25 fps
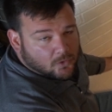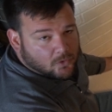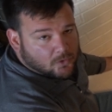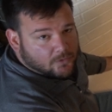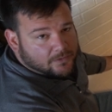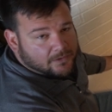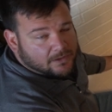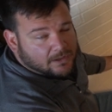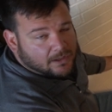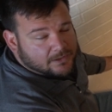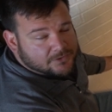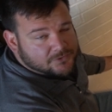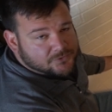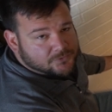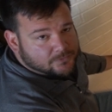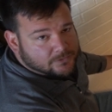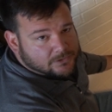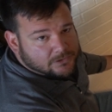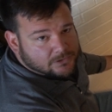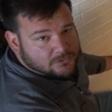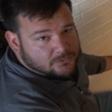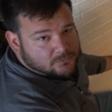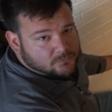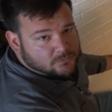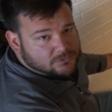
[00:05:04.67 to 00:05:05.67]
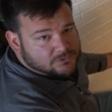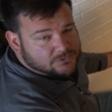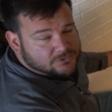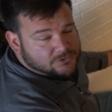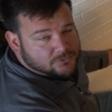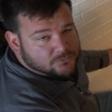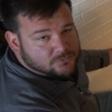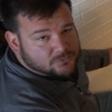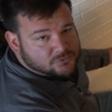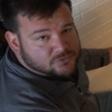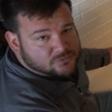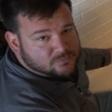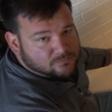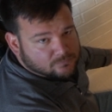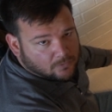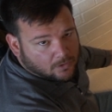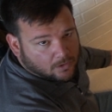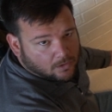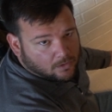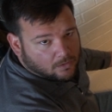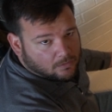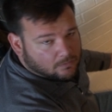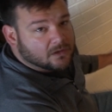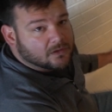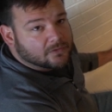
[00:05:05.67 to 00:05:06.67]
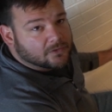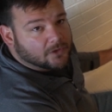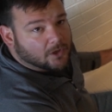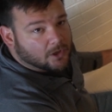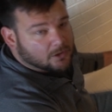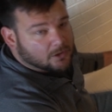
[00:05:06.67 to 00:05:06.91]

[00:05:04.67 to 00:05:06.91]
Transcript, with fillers: hole that I drilled was too small. The